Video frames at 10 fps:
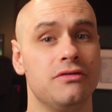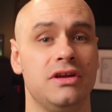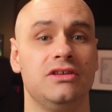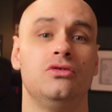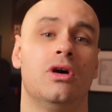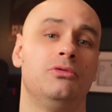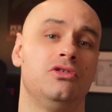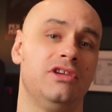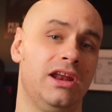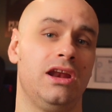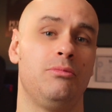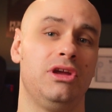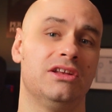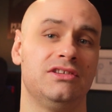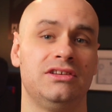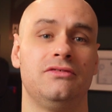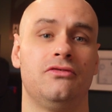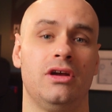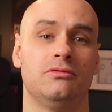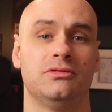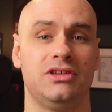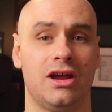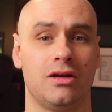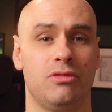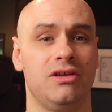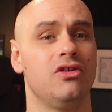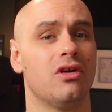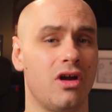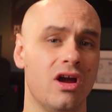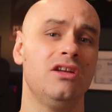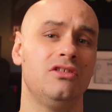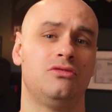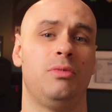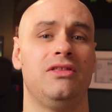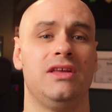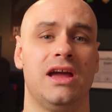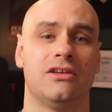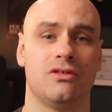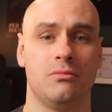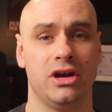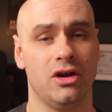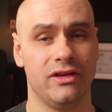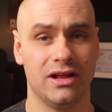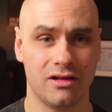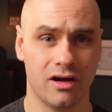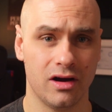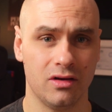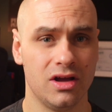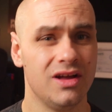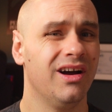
of these do up to 1080p at 60 frames per second, but if you're going to spend the extra money on the Elgato,